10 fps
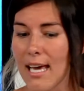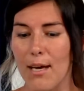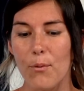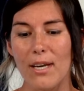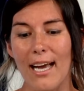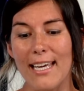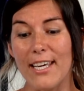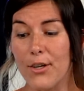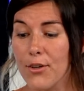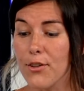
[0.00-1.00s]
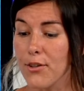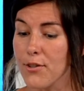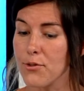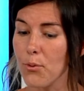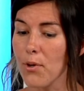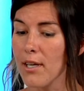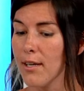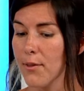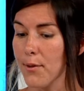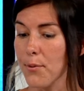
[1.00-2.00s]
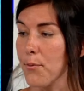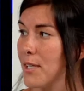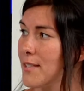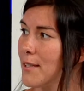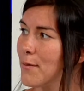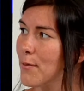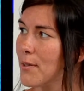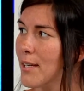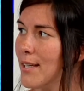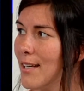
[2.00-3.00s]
And when I hear their story and their reasoning for it,